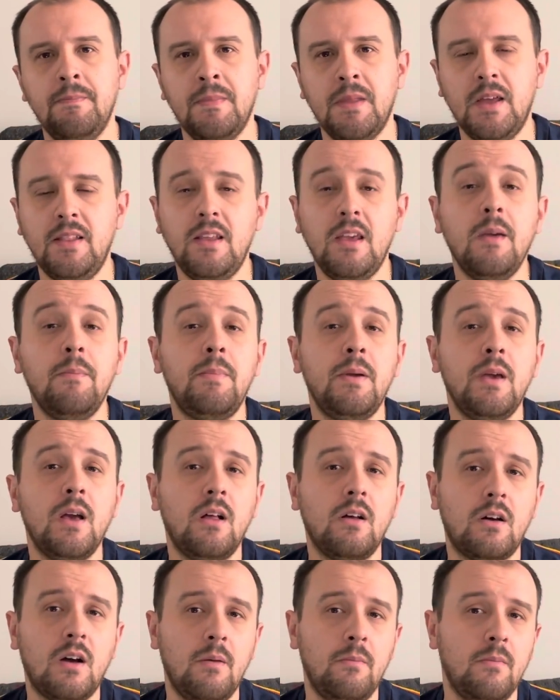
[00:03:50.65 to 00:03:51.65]
in the
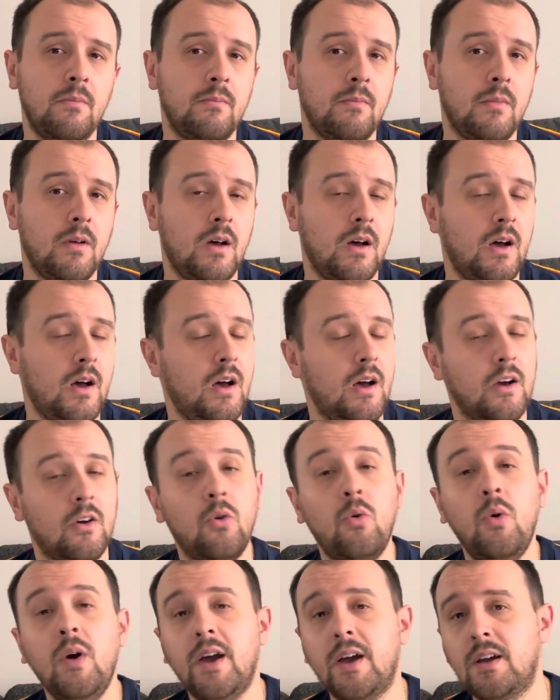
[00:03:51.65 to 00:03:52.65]
EPL come
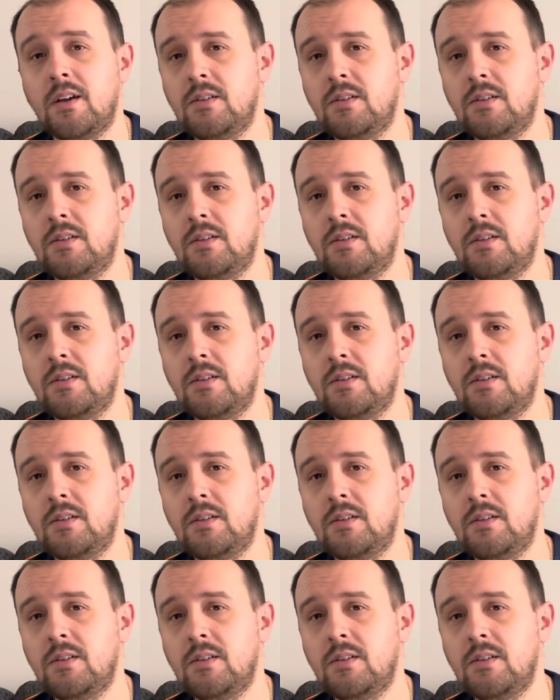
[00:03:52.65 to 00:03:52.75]
quick.